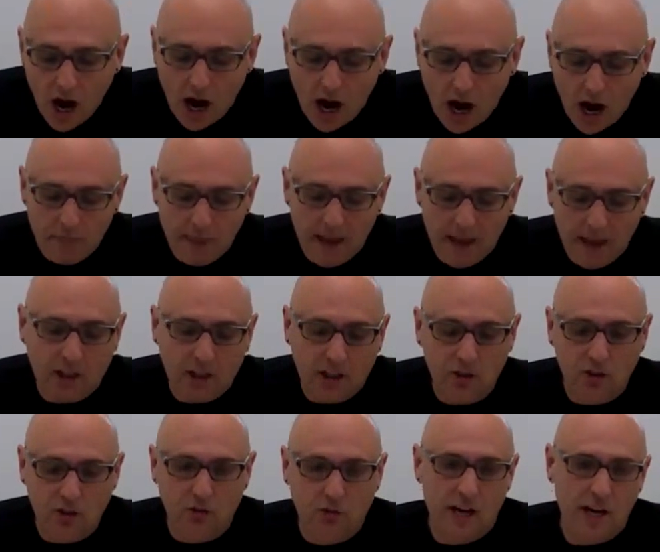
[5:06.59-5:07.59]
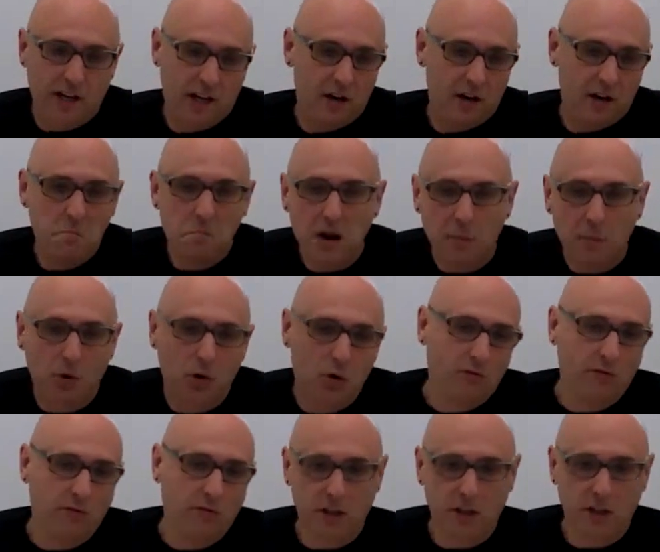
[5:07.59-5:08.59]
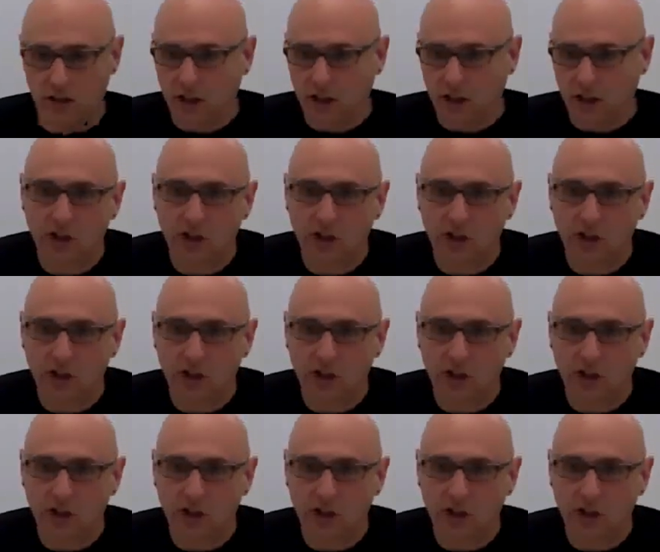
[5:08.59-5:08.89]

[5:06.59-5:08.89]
acts like a member of a